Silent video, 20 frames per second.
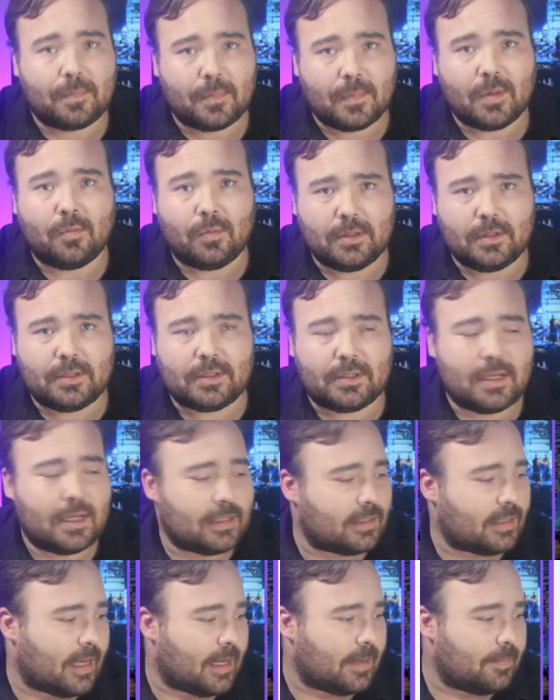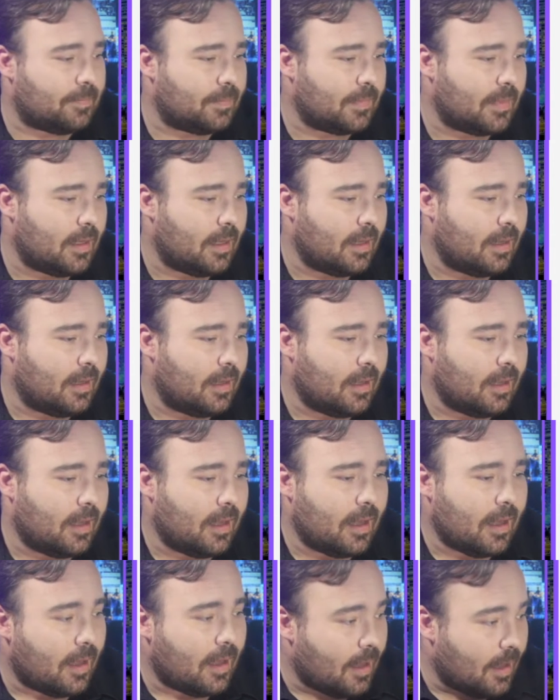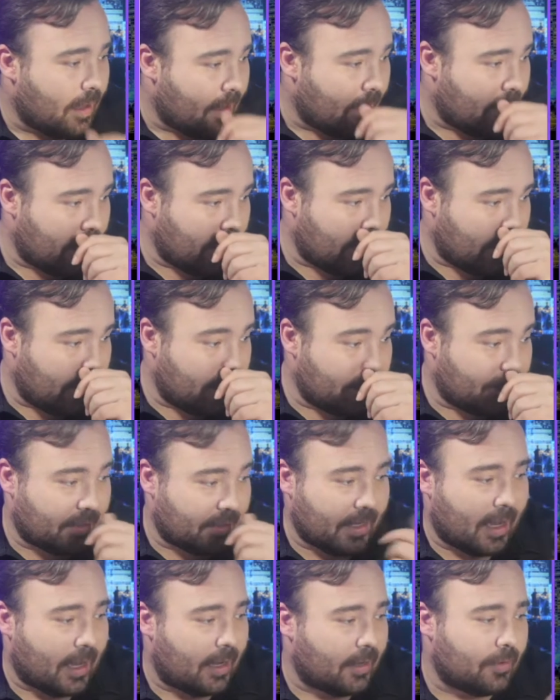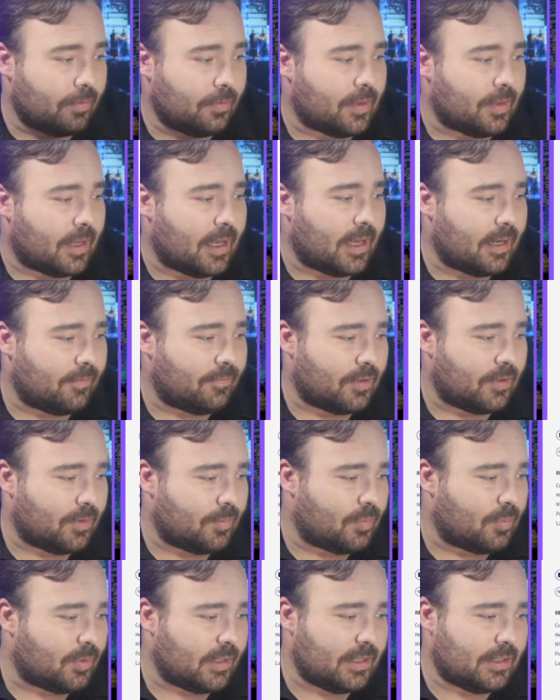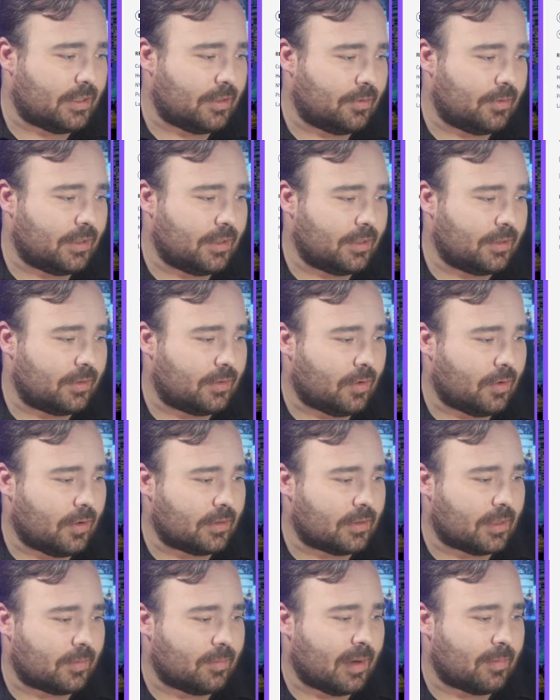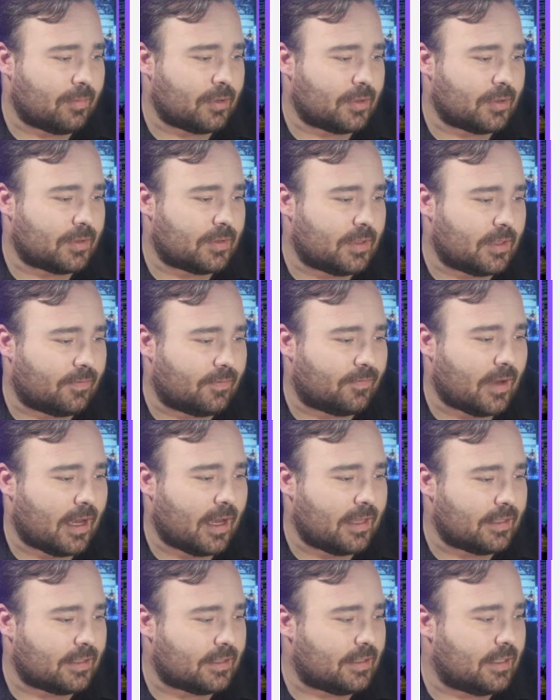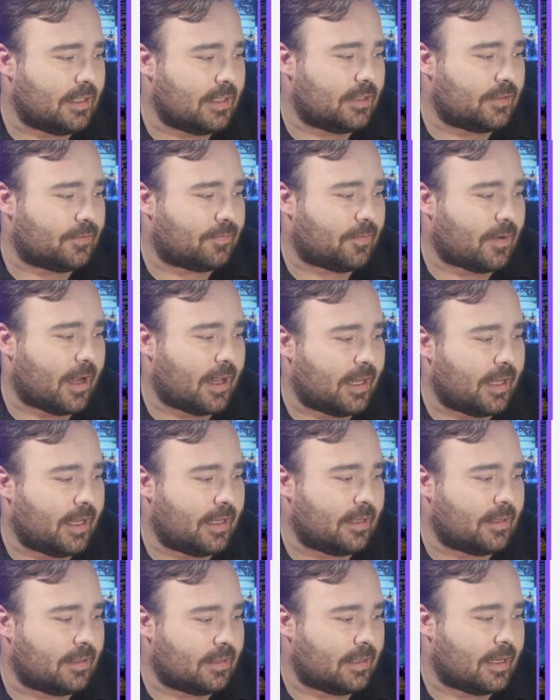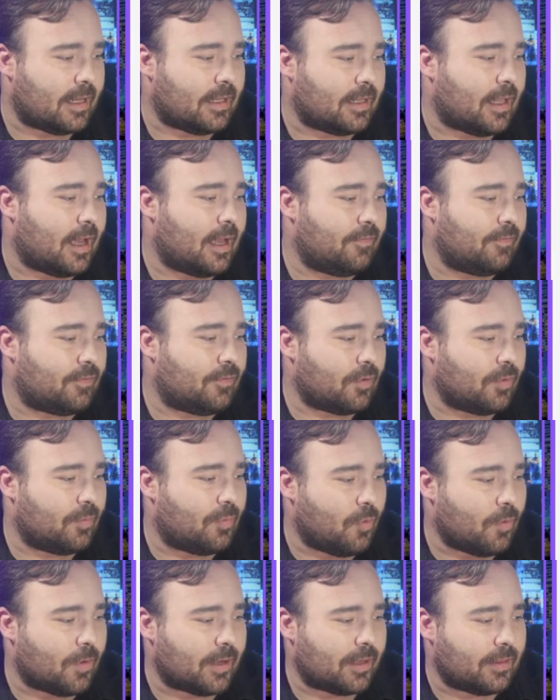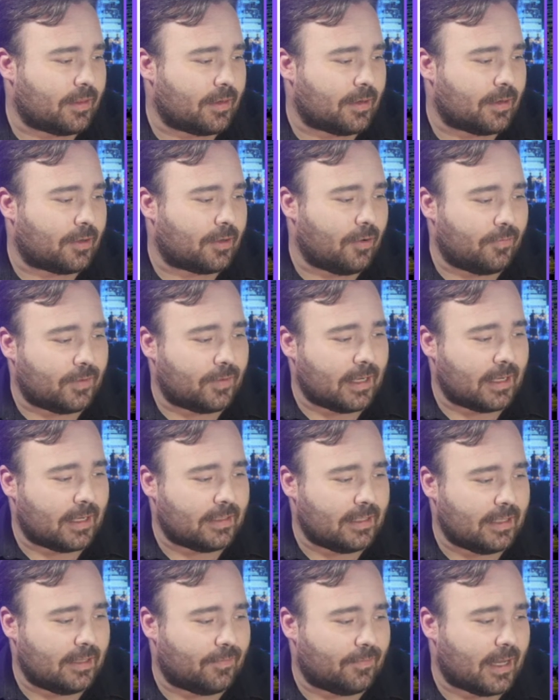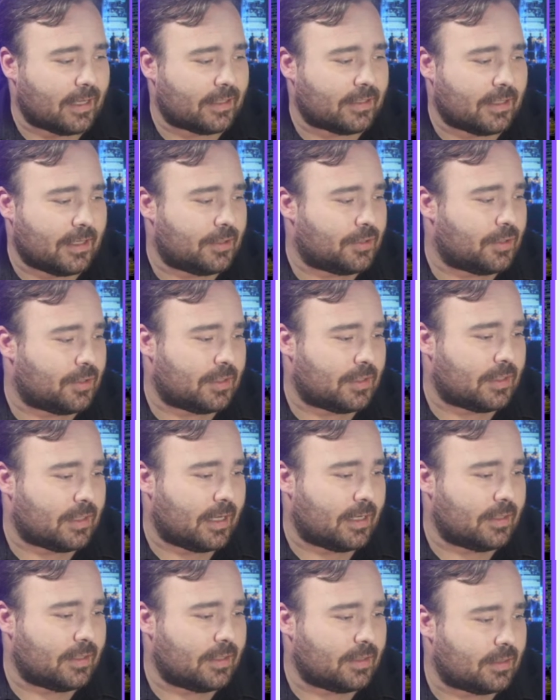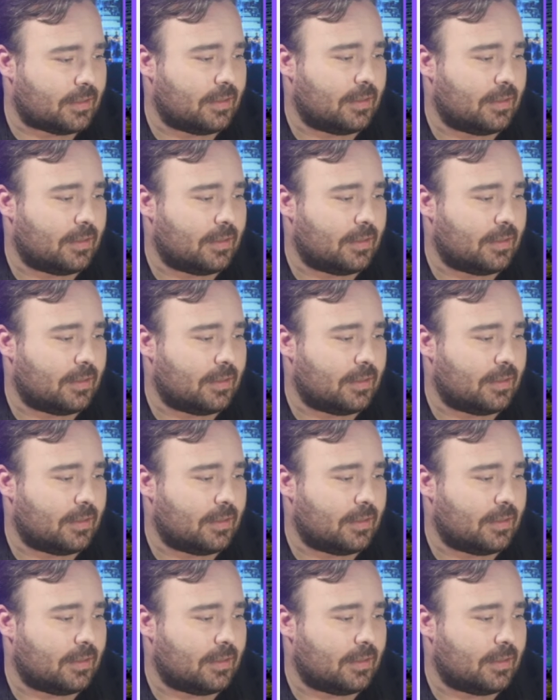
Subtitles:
We'll discuss that. In Chicago, the head of the police union called on members to defy the city's Friday deadline for reporting their COVID-19 vaccination status.